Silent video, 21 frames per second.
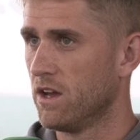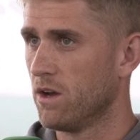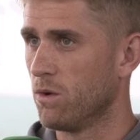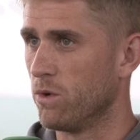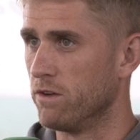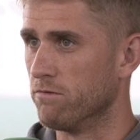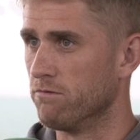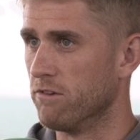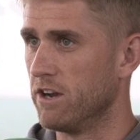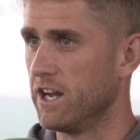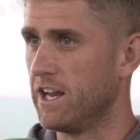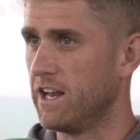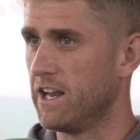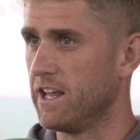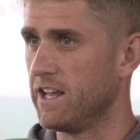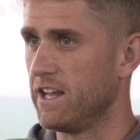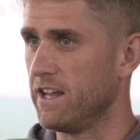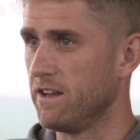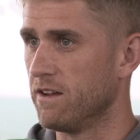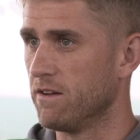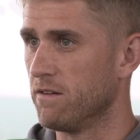
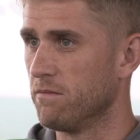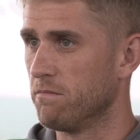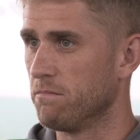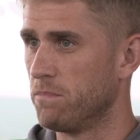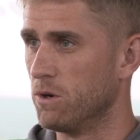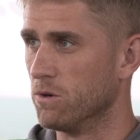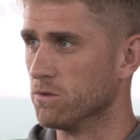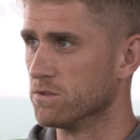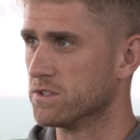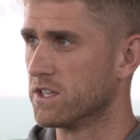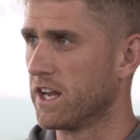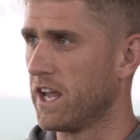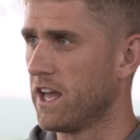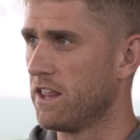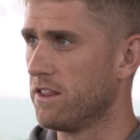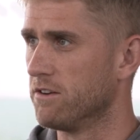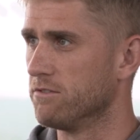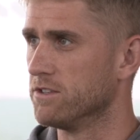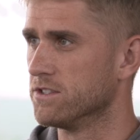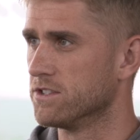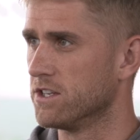really pulled
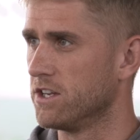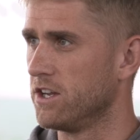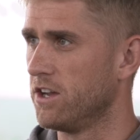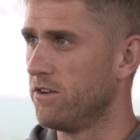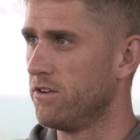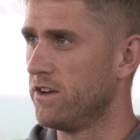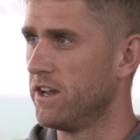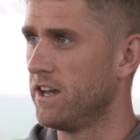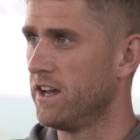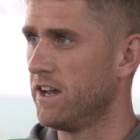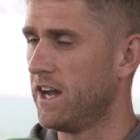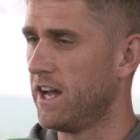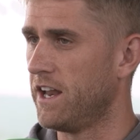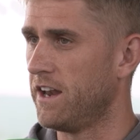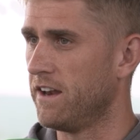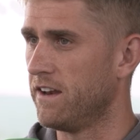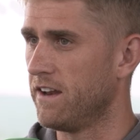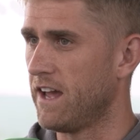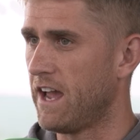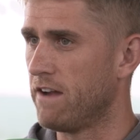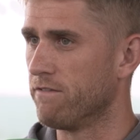together as a unit,
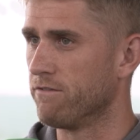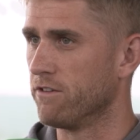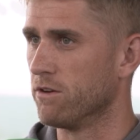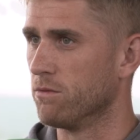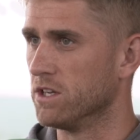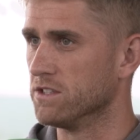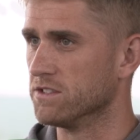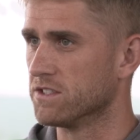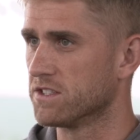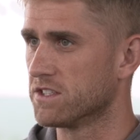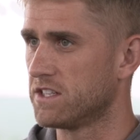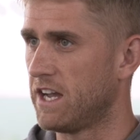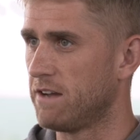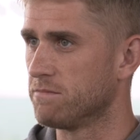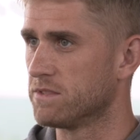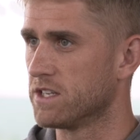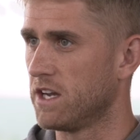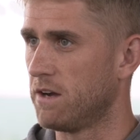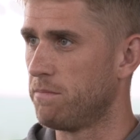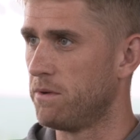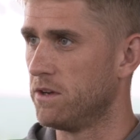and everyone
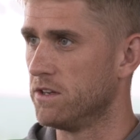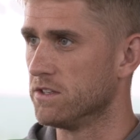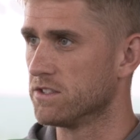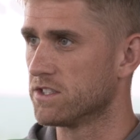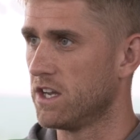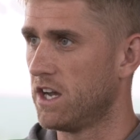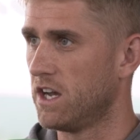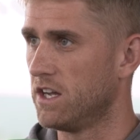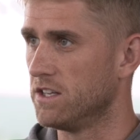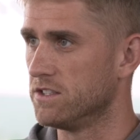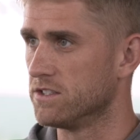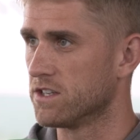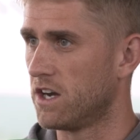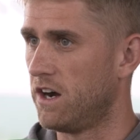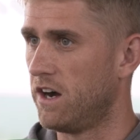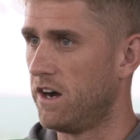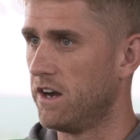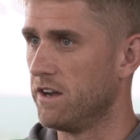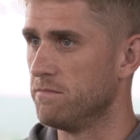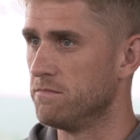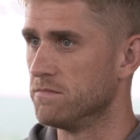stepped up at certain
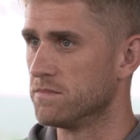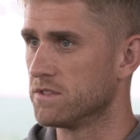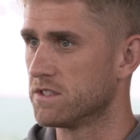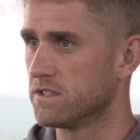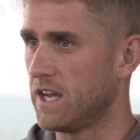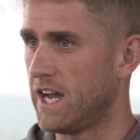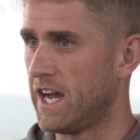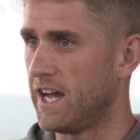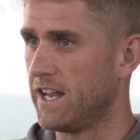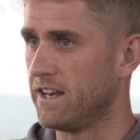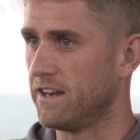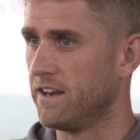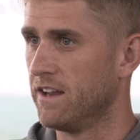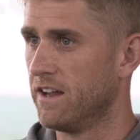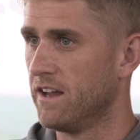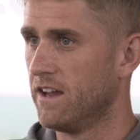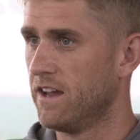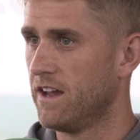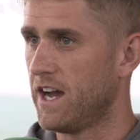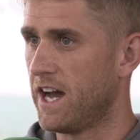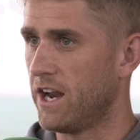times and
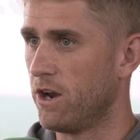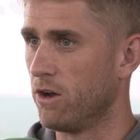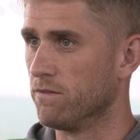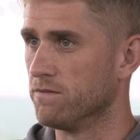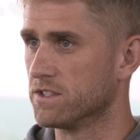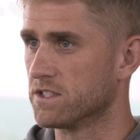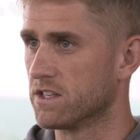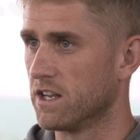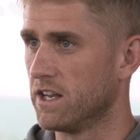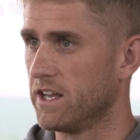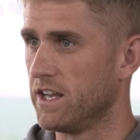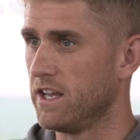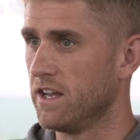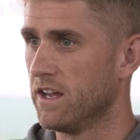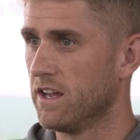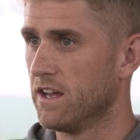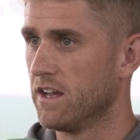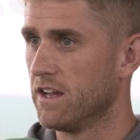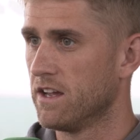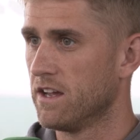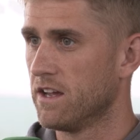obviously
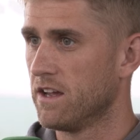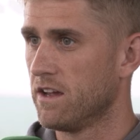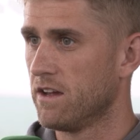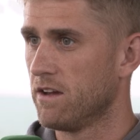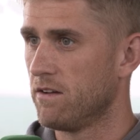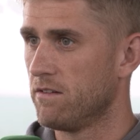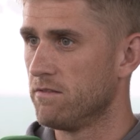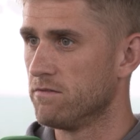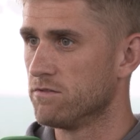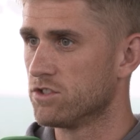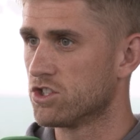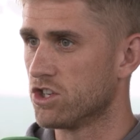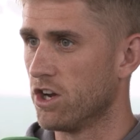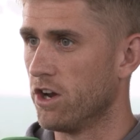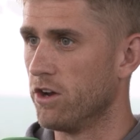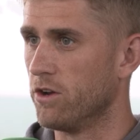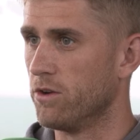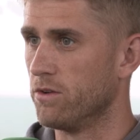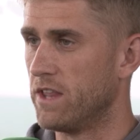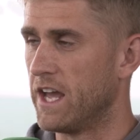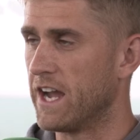
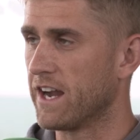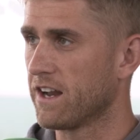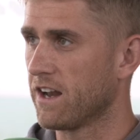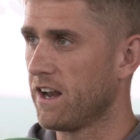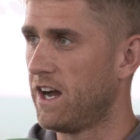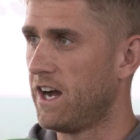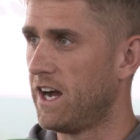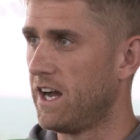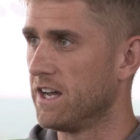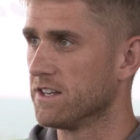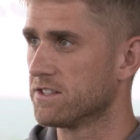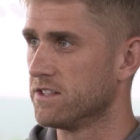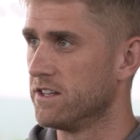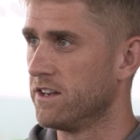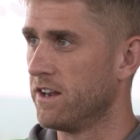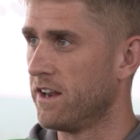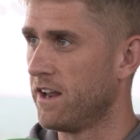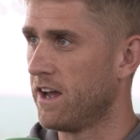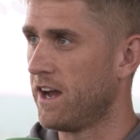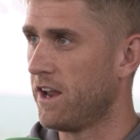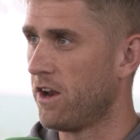showed their class,
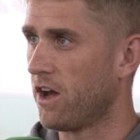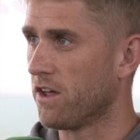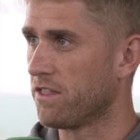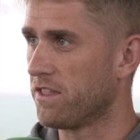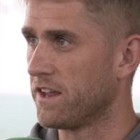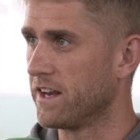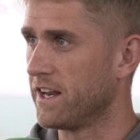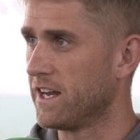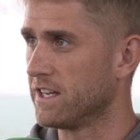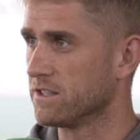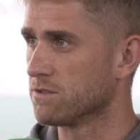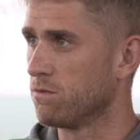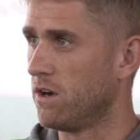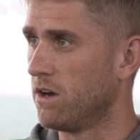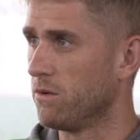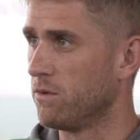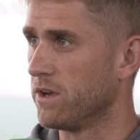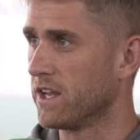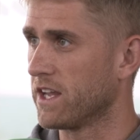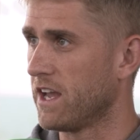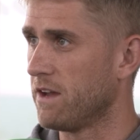and I think that's why
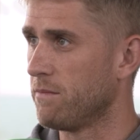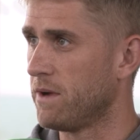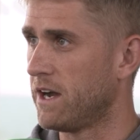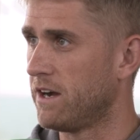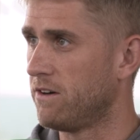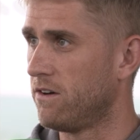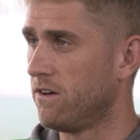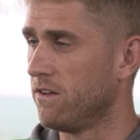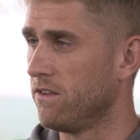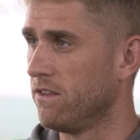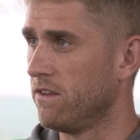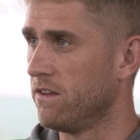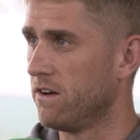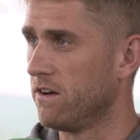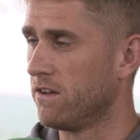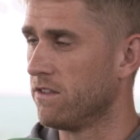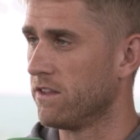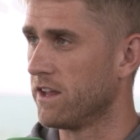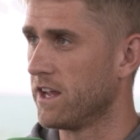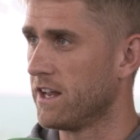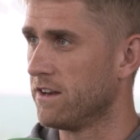we came out
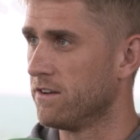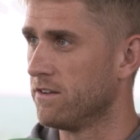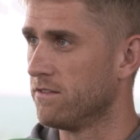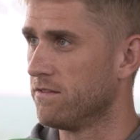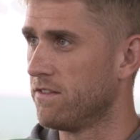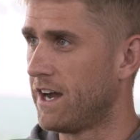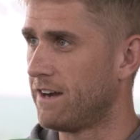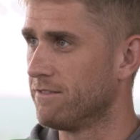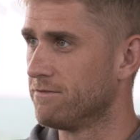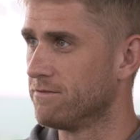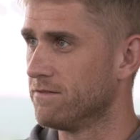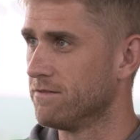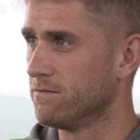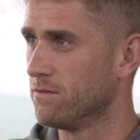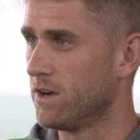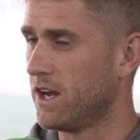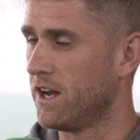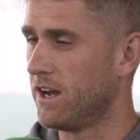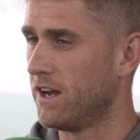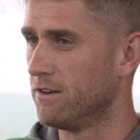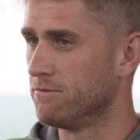on the end of that
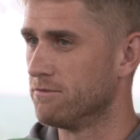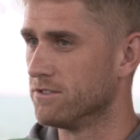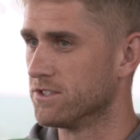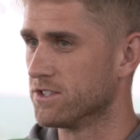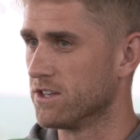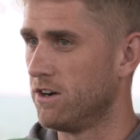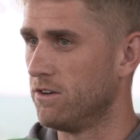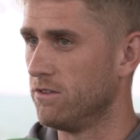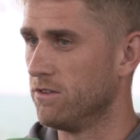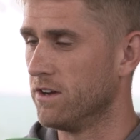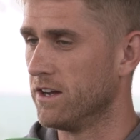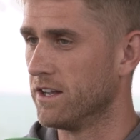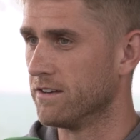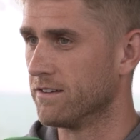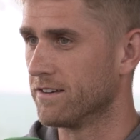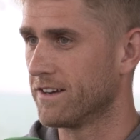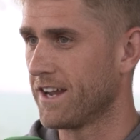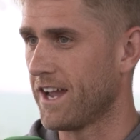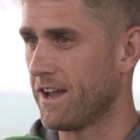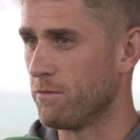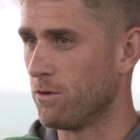result
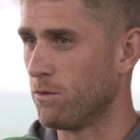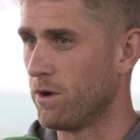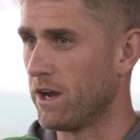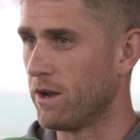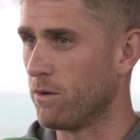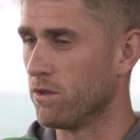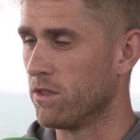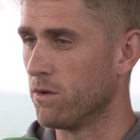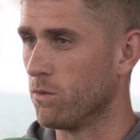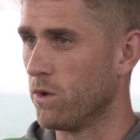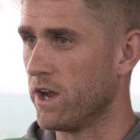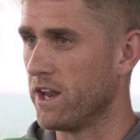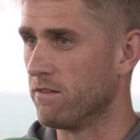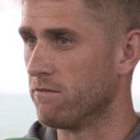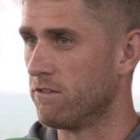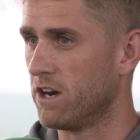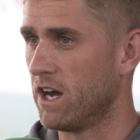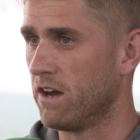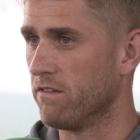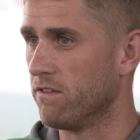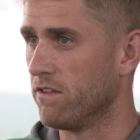and came away with a win
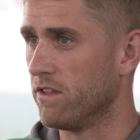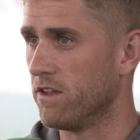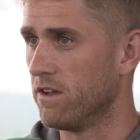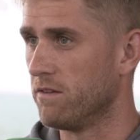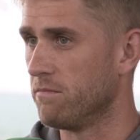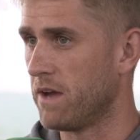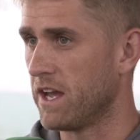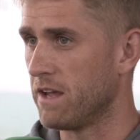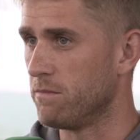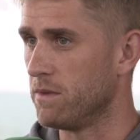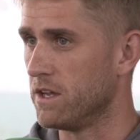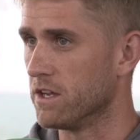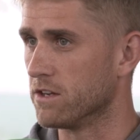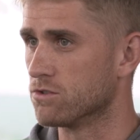rather than maybe a